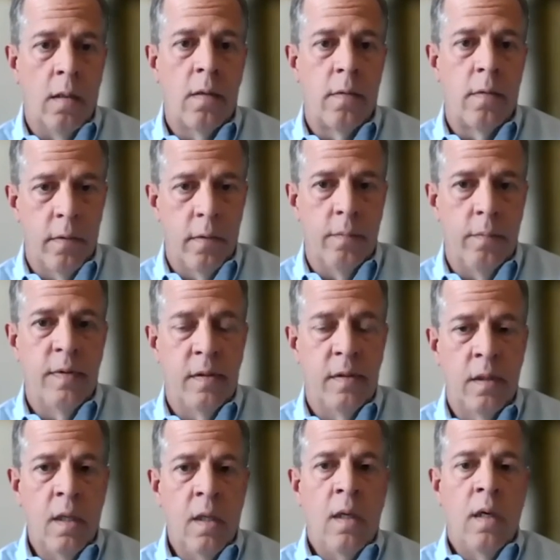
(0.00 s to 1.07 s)

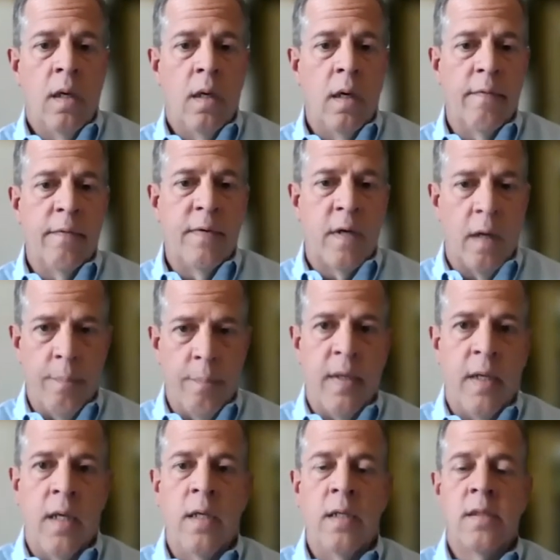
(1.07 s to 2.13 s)
groups of
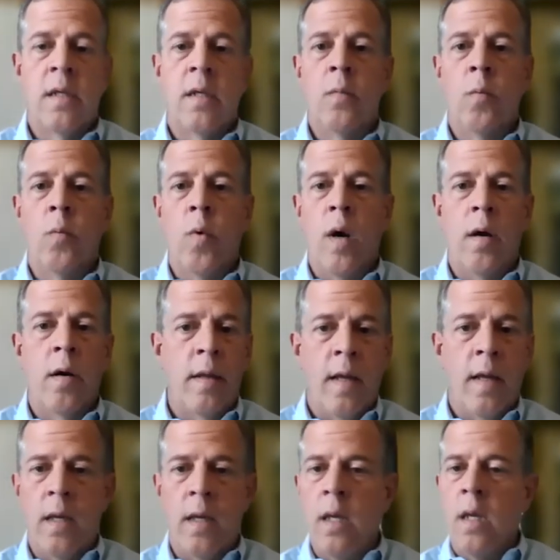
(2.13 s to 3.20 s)
companies, and where
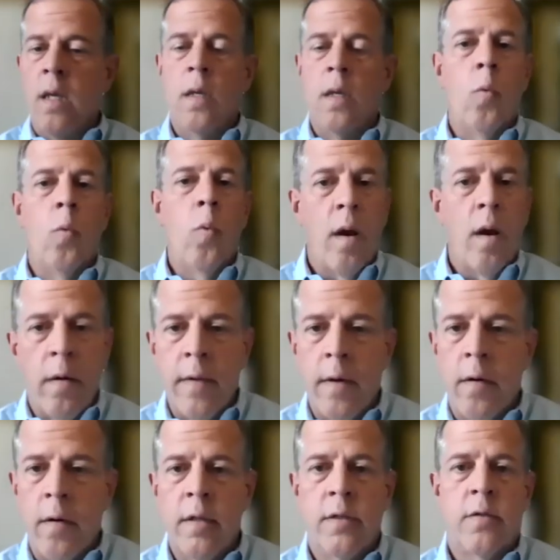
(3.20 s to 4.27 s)
are
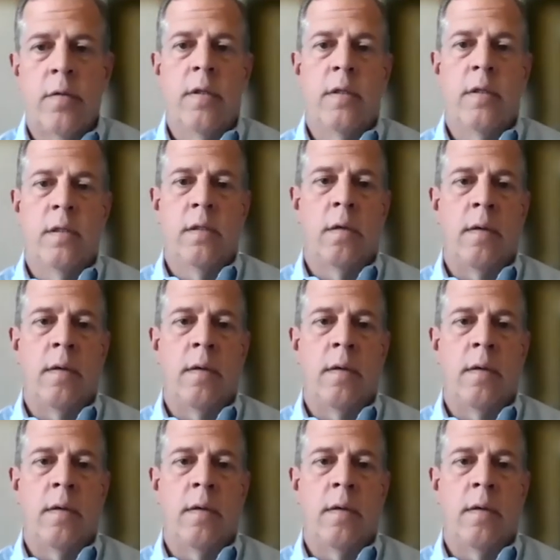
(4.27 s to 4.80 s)
their interests?